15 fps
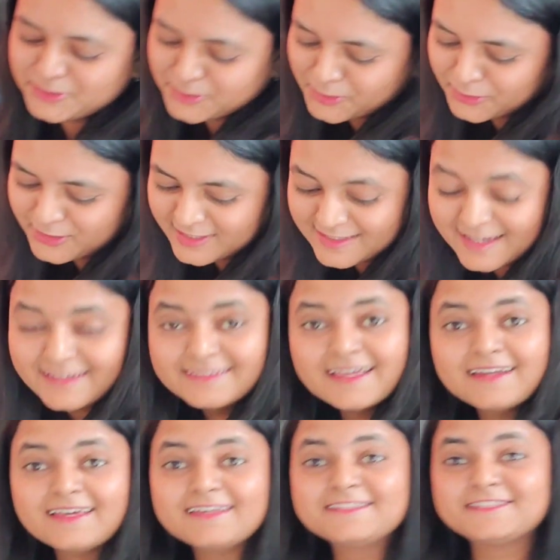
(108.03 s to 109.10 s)
So the thing
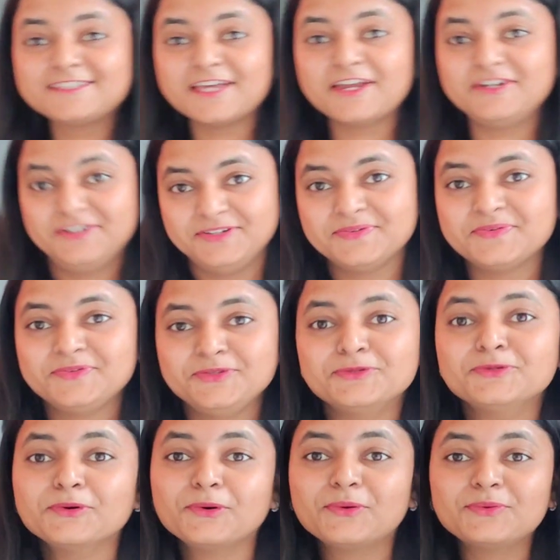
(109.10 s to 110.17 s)
that I said,
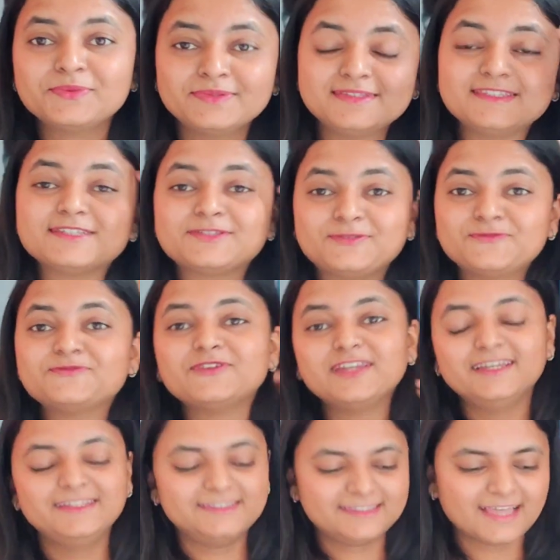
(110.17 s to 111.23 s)
just
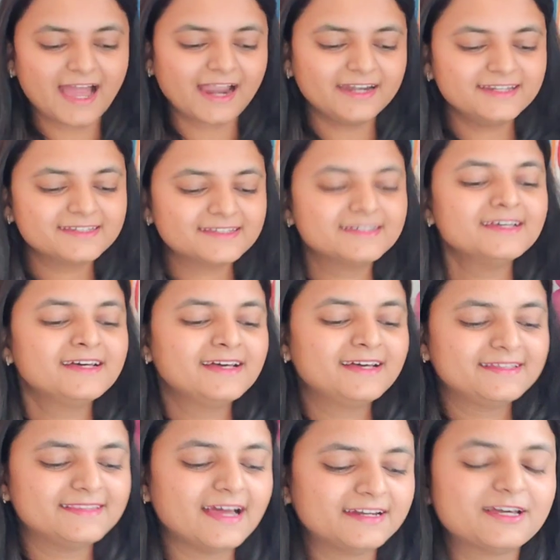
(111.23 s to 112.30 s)
feeling sad,
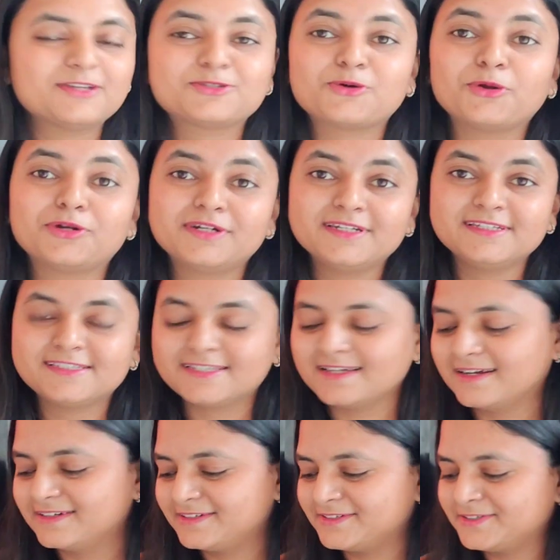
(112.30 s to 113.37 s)
that has already
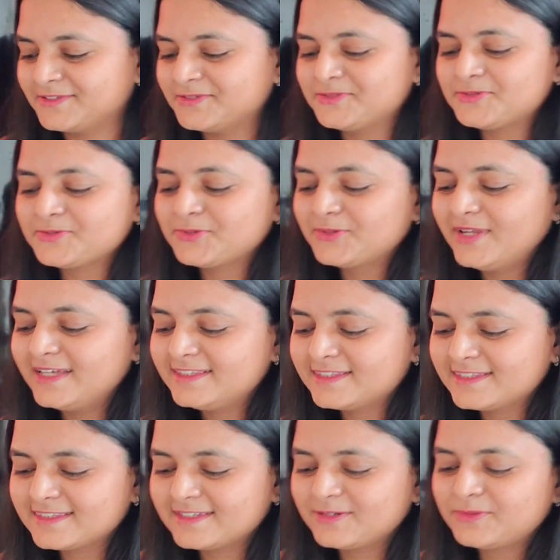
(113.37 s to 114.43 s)
started. So
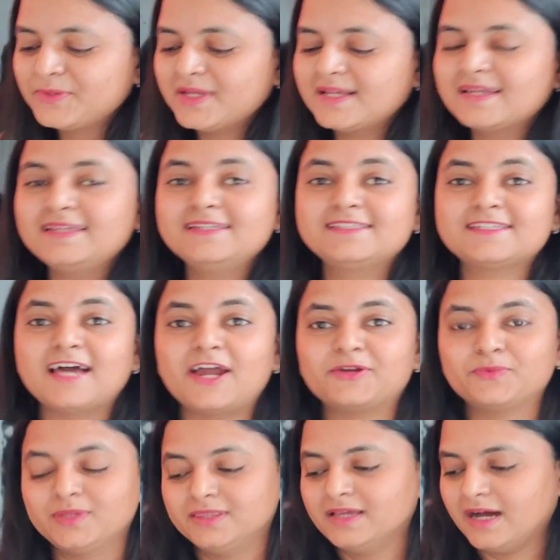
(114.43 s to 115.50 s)
let's quickly
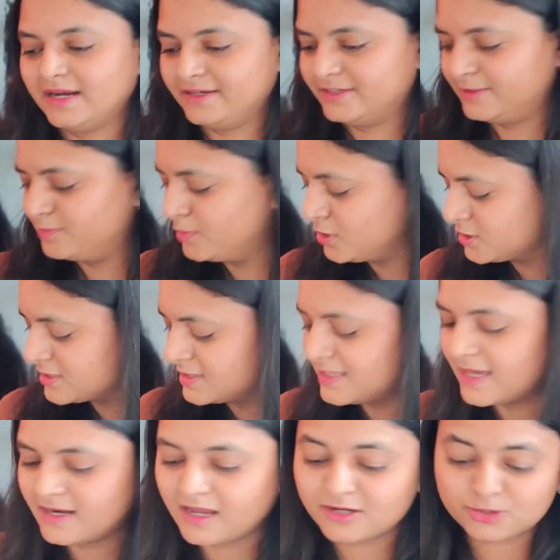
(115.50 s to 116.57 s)
start with the unread books.
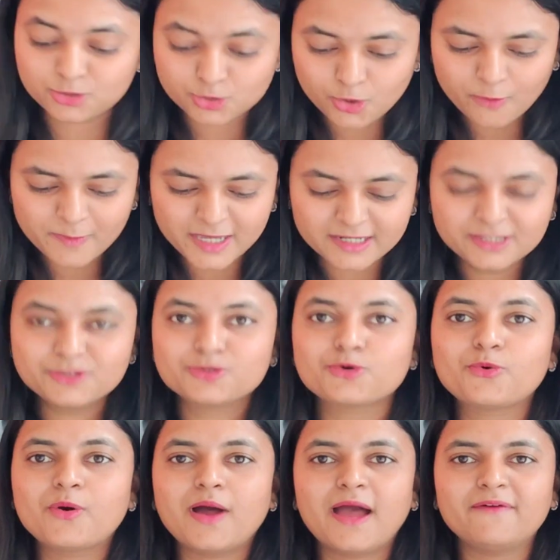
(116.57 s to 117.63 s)
There are so many,
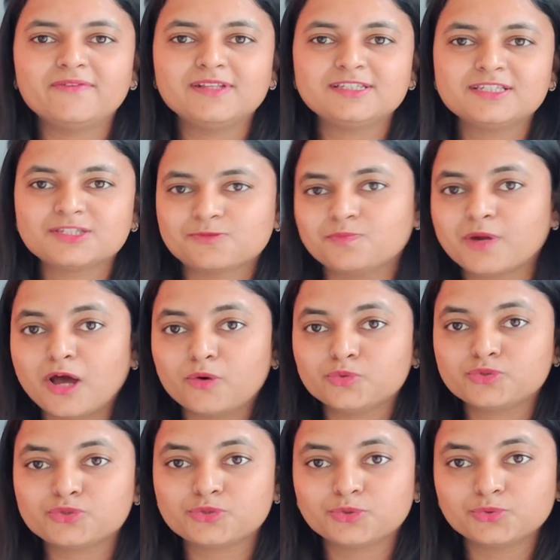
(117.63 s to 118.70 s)
so I will just
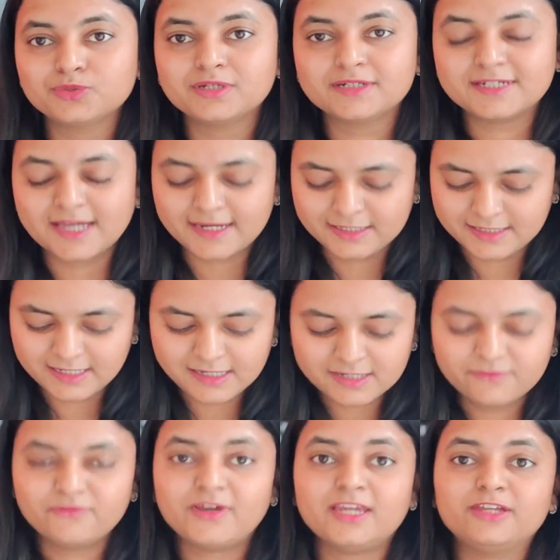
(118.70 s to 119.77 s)
browse through the title
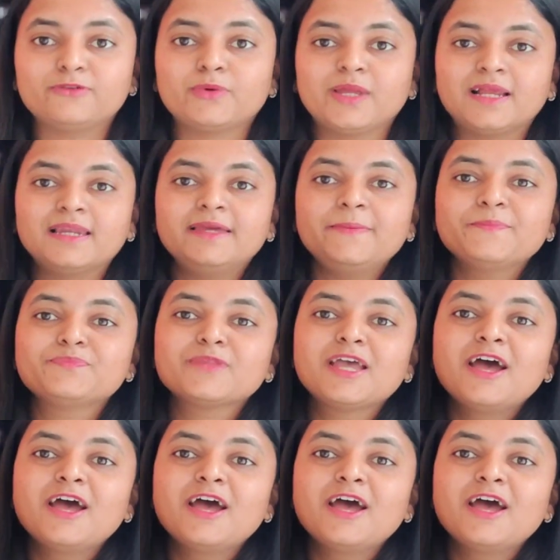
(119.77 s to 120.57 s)
very quickly.